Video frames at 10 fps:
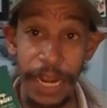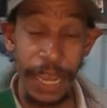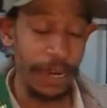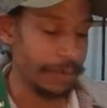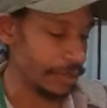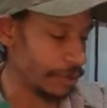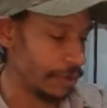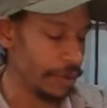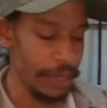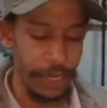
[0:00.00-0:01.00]
items.
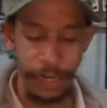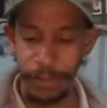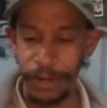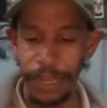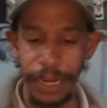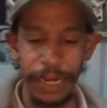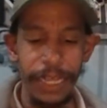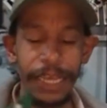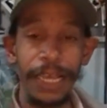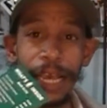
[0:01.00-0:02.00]
Good lucky number 9.
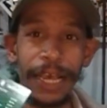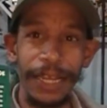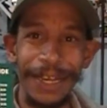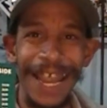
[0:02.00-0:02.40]
9